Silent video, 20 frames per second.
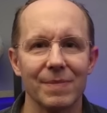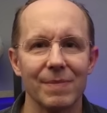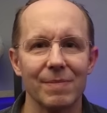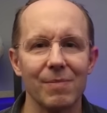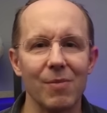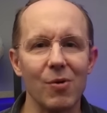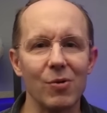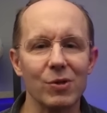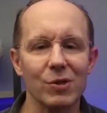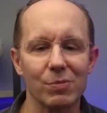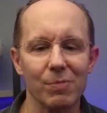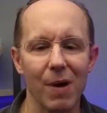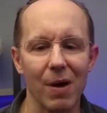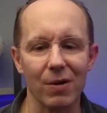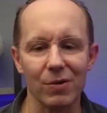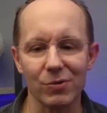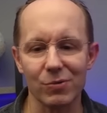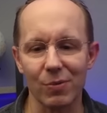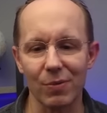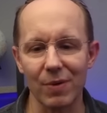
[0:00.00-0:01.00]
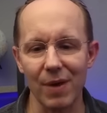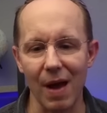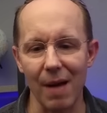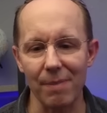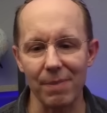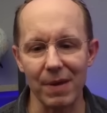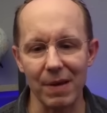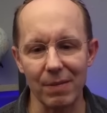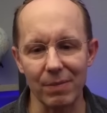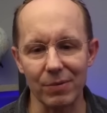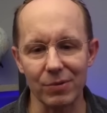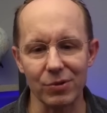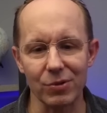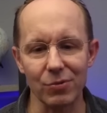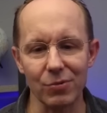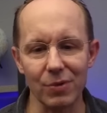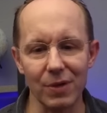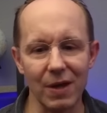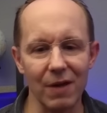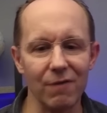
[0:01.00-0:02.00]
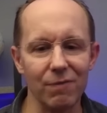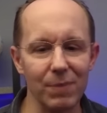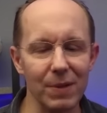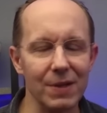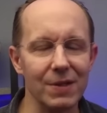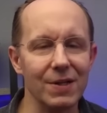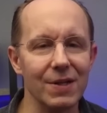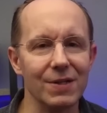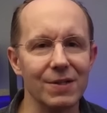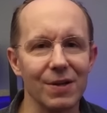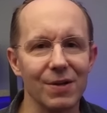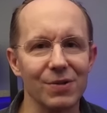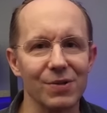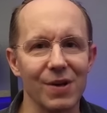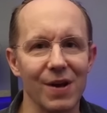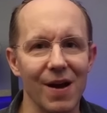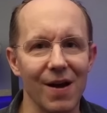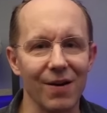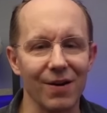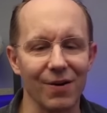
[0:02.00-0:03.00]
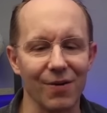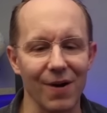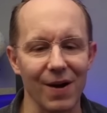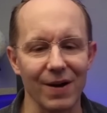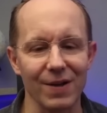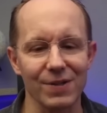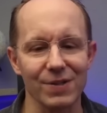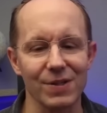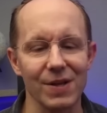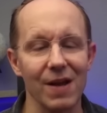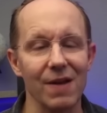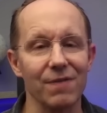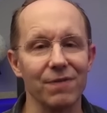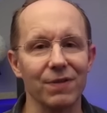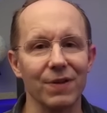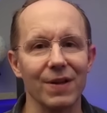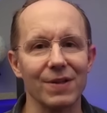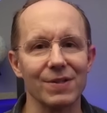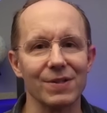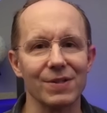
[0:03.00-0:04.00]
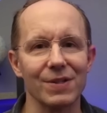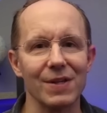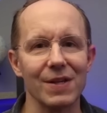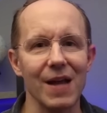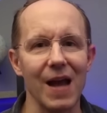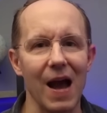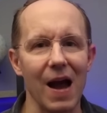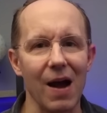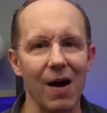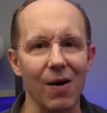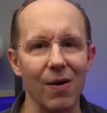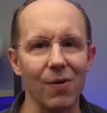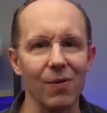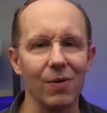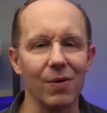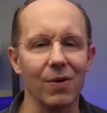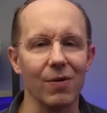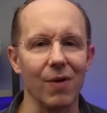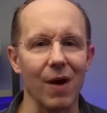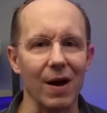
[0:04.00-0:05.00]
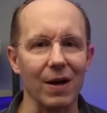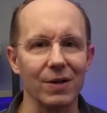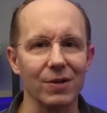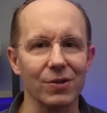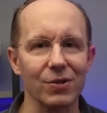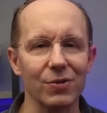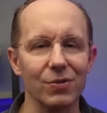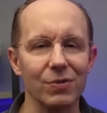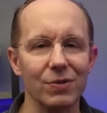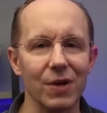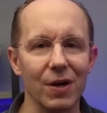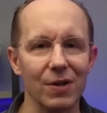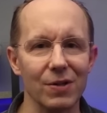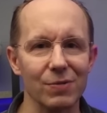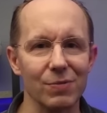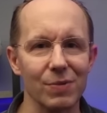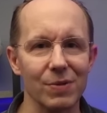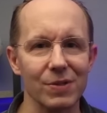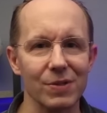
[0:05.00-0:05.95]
Most models will not be able to give me details on how to crack a safe. Let's see how Grok 2 does with